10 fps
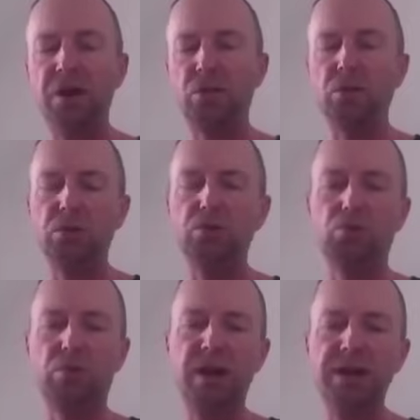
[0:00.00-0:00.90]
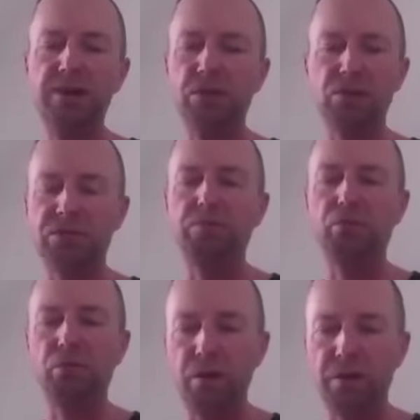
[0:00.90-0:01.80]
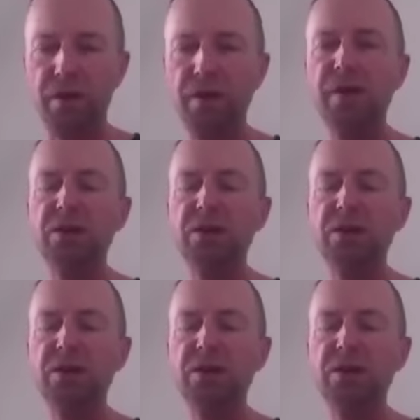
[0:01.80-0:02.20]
Dr. Dre lost a brother.